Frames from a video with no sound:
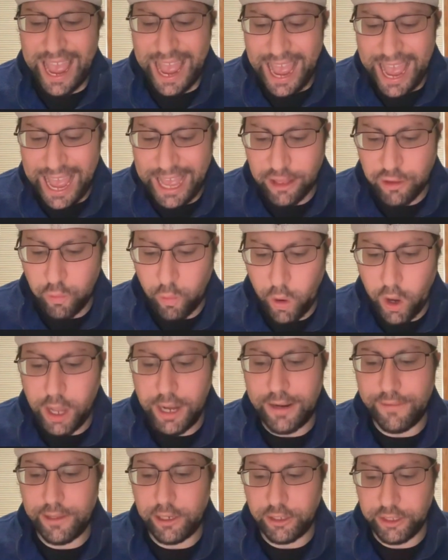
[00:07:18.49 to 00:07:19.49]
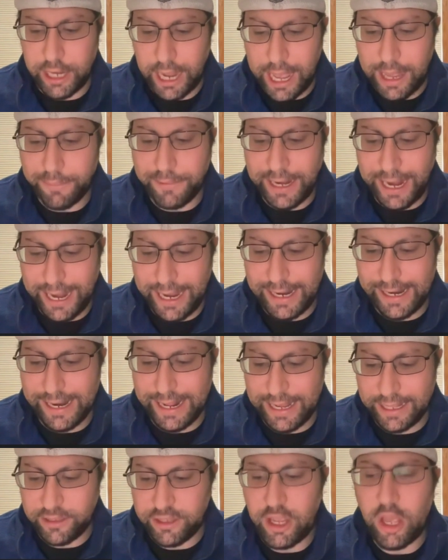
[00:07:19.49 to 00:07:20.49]
as one of their top
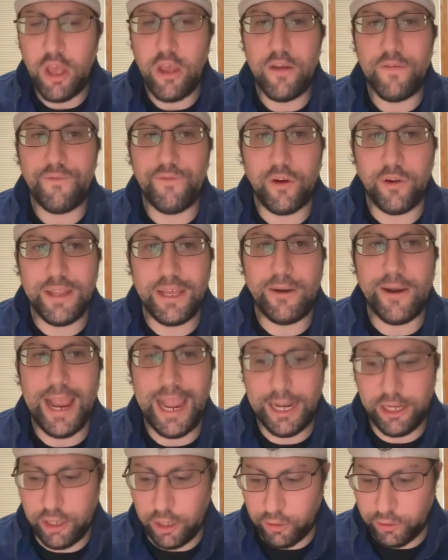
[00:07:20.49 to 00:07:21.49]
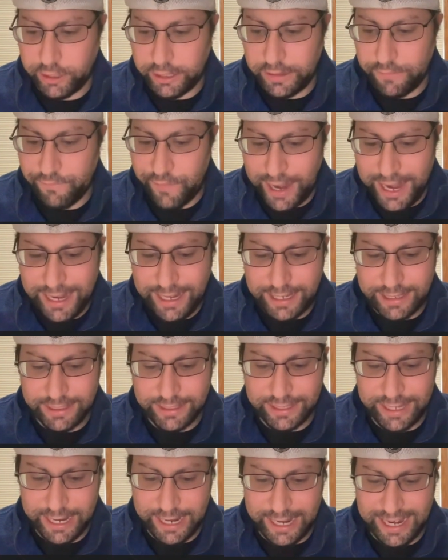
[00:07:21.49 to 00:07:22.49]
candidates for their head coaching
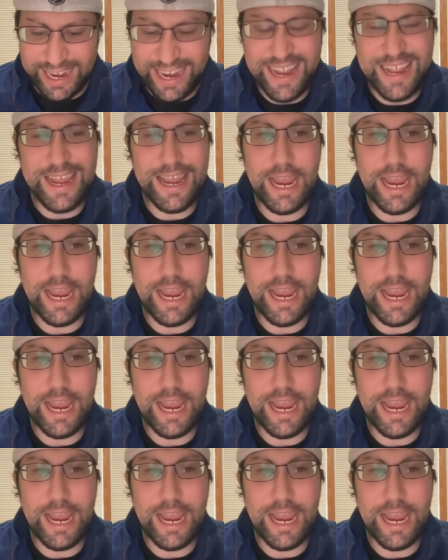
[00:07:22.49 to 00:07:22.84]
vacancy.